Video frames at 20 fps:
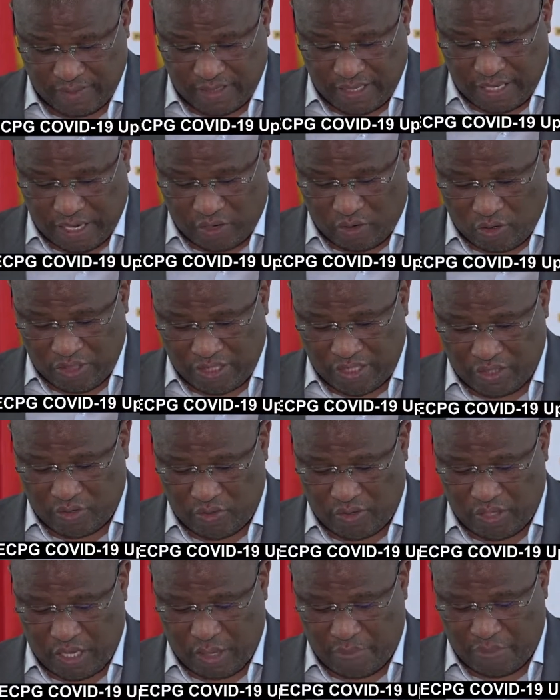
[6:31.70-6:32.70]
According to
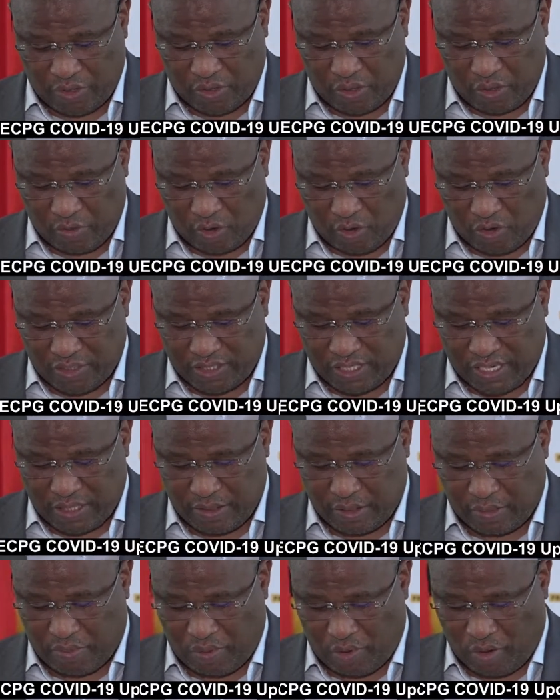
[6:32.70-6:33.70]
the epidemiological
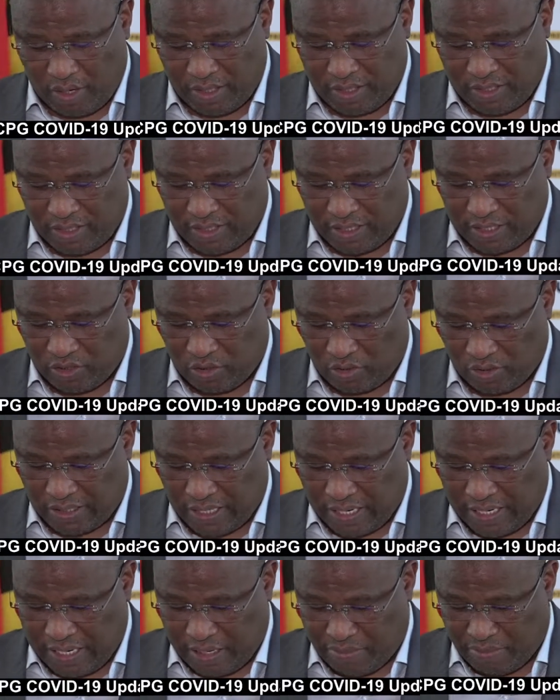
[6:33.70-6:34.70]
report, the
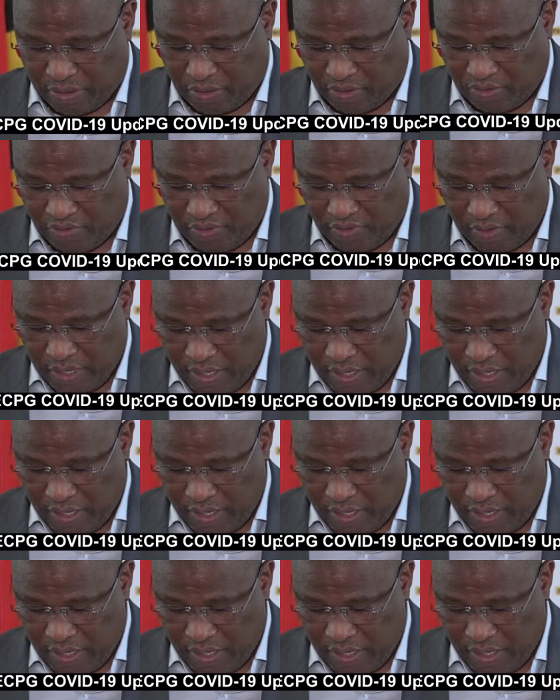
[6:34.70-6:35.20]
total number of